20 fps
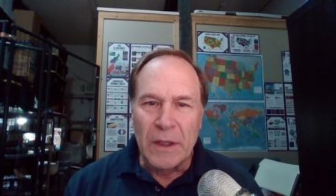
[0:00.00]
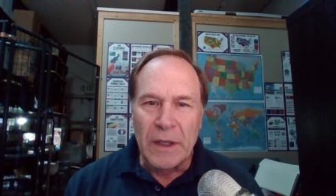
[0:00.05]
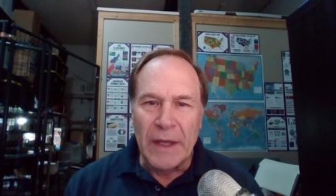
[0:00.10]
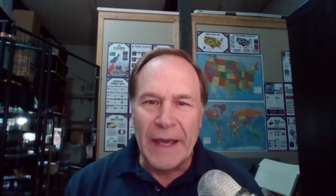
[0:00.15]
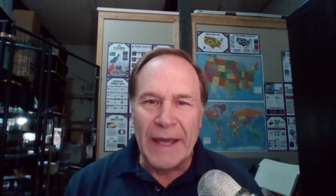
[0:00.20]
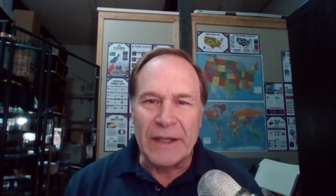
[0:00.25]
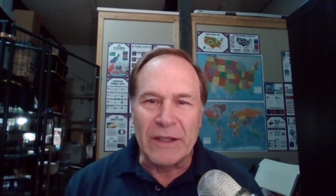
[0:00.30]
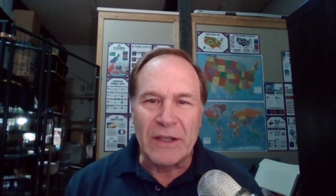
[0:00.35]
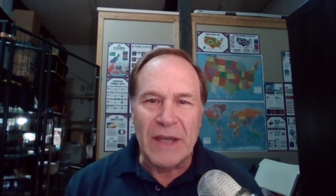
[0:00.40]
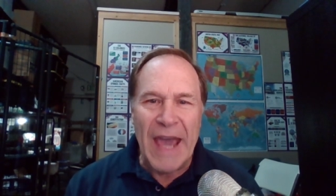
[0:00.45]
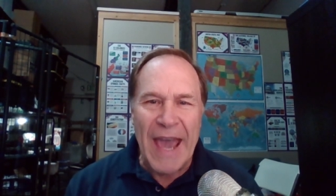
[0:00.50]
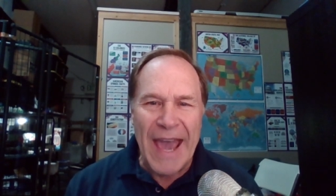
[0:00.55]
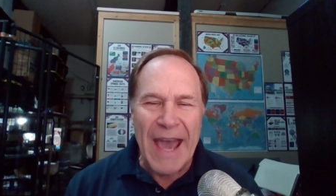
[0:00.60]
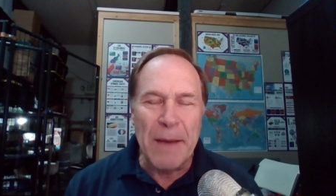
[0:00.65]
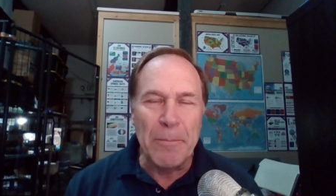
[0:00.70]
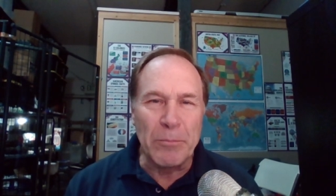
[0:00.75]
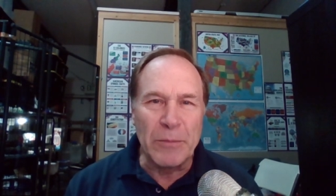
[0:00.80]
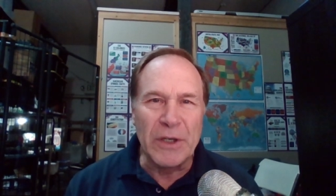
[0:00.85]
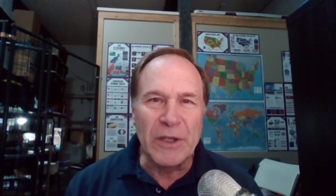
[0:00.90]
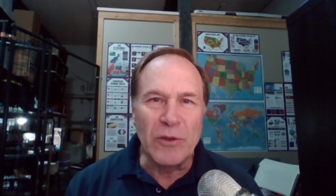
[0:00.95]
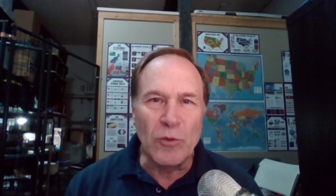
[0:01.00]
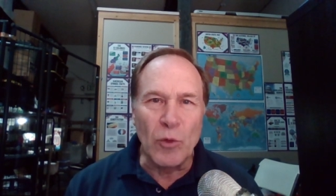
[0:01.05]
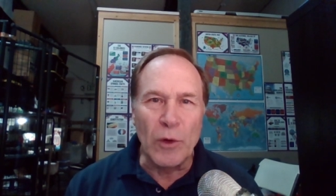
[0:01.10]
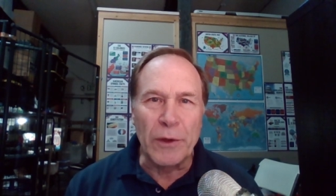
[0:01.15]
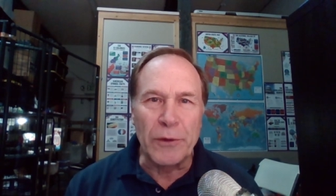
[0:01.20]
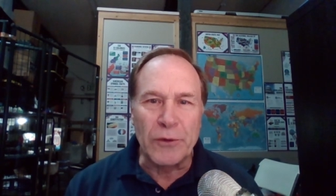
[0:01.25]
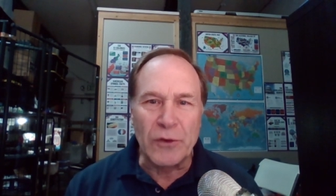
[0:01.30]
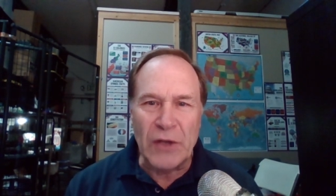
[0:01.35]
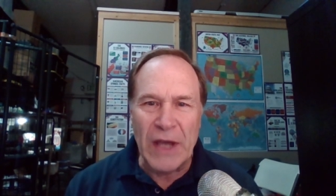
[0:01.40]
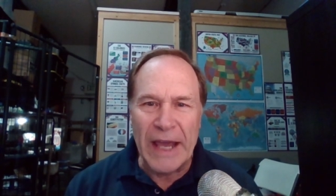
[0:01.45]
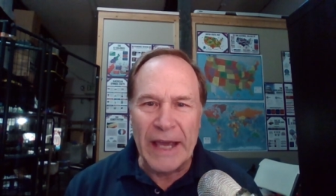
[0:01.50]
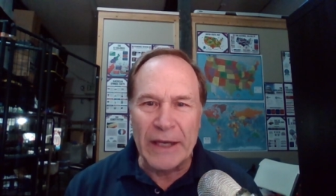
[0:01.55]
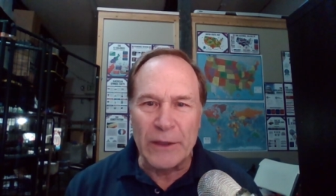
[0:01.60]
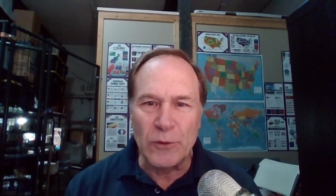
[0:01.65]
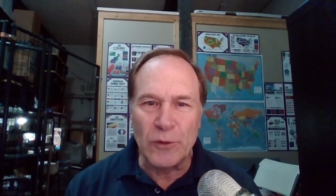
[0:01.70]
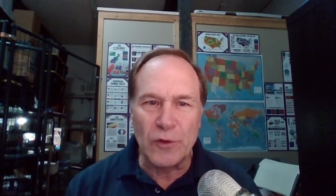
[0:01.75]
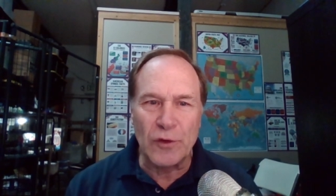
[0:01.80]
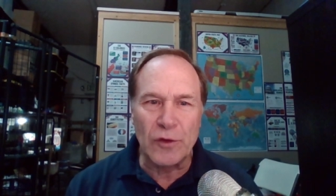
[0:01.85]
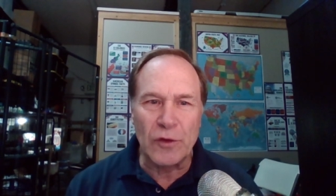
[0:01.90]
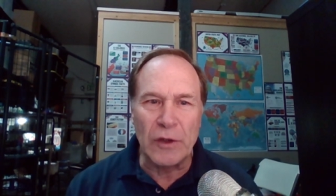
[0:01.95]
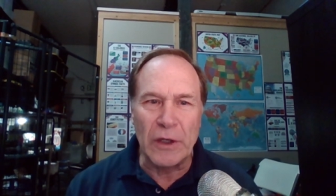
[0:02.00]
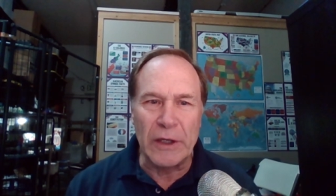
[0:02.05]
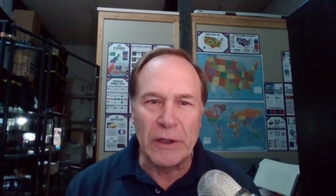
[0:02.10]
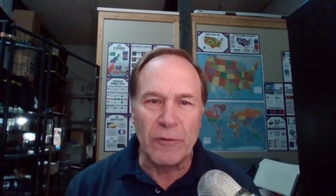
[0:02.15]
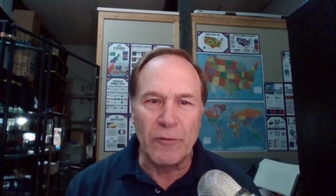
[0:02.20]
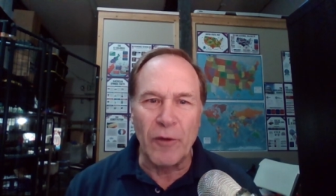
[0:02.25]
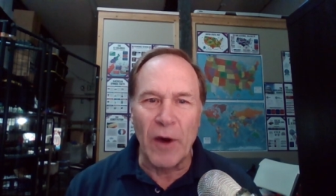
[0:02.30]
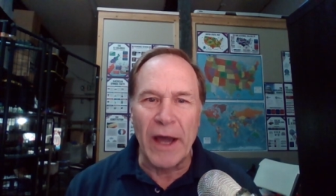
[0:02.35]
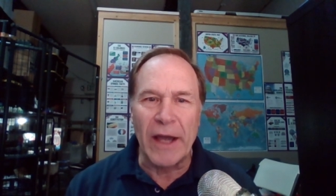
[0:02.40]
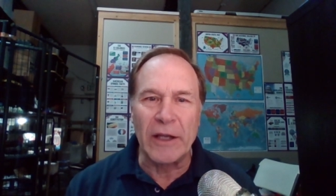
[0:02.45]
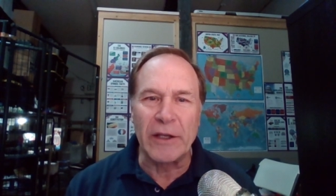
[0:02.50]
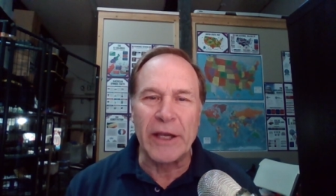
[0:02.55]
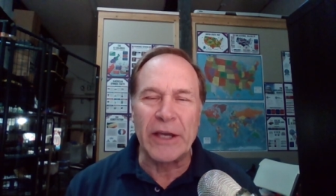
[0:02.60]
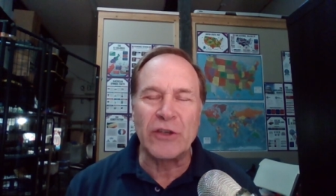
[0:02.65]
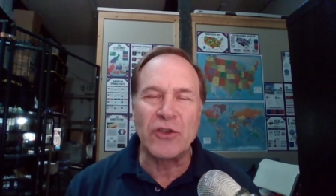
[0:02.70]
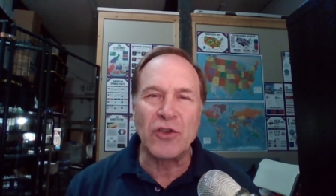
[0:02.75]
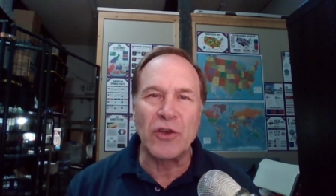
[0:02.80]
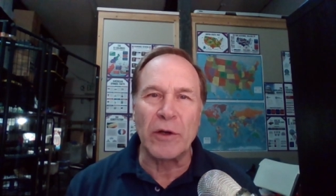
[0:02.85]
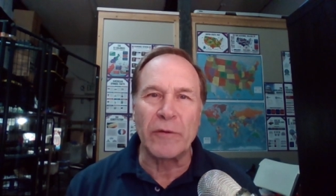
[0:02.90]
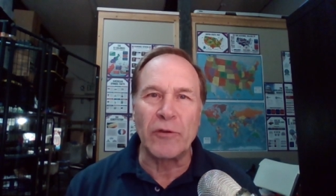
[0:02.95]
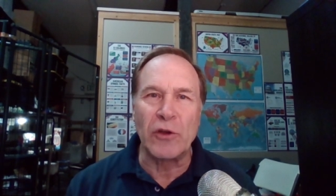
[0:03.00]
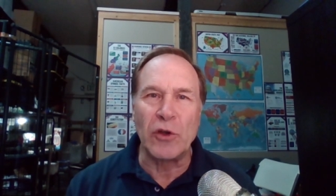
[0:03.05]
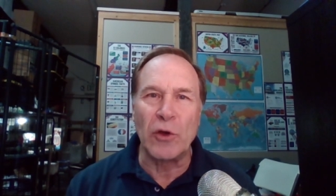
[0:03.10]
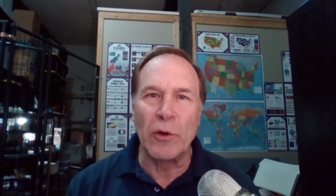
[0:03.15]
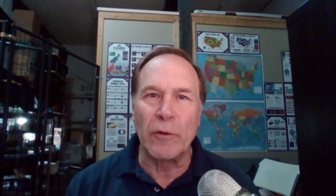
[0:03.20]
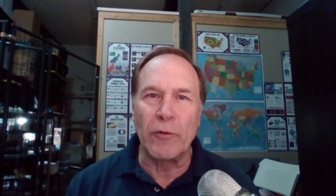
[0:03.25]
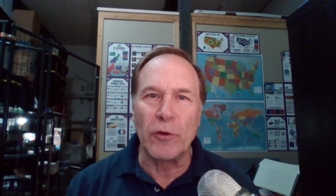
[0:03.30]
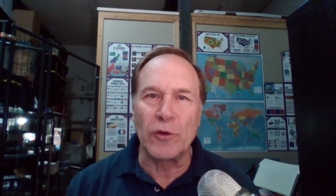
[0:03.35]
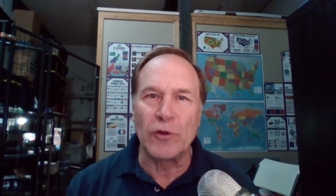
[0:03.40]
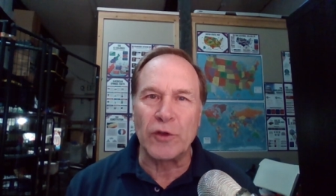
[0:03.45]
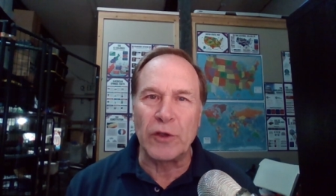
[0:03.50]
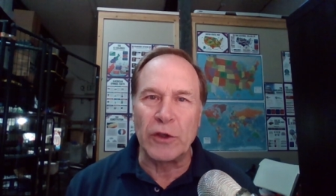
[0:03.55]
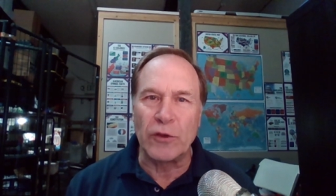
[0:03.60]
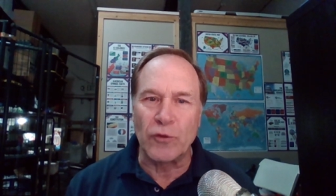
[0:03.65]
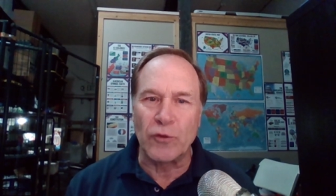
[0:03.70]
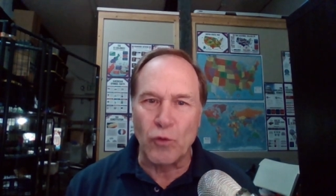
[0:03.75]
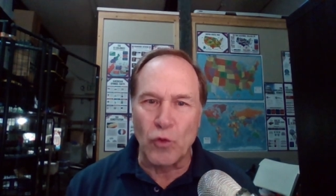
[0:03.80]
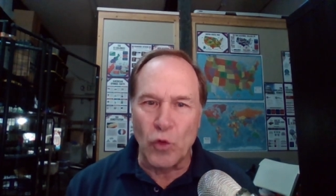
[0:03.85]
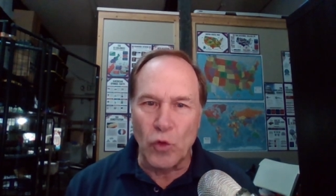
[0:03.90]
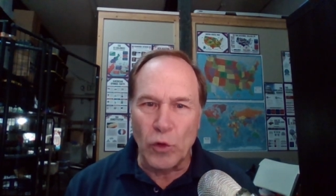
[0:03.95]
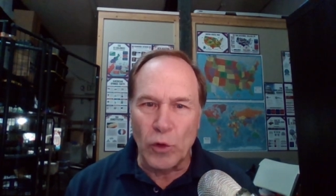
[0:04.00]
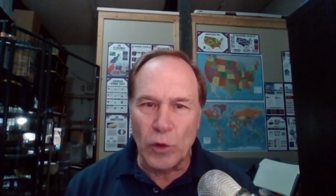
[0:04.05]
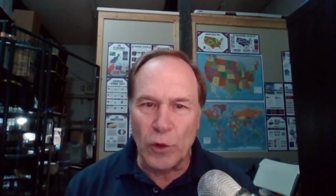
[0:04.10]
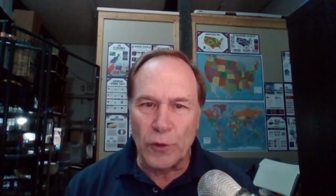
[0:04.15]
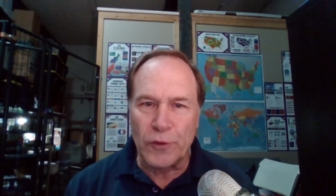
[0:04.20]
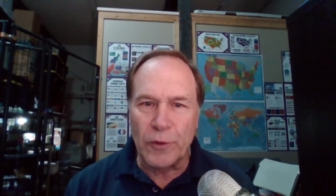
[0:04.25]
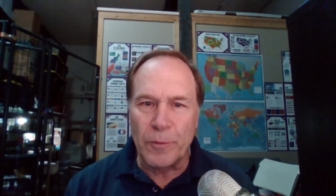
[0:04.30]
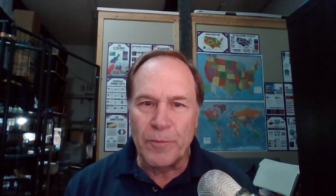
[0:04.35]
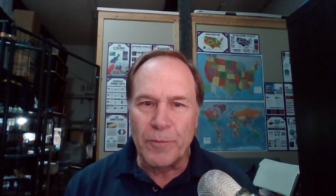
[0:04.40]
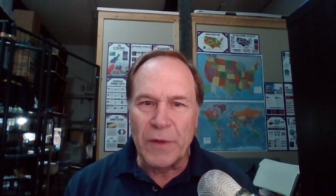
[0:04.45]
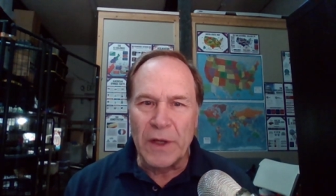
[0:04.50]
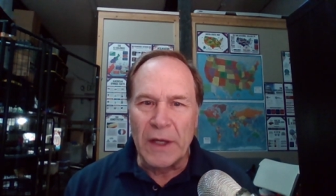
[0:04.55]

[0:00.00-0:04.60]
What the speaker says: encampment with tents in violation of the university's rules,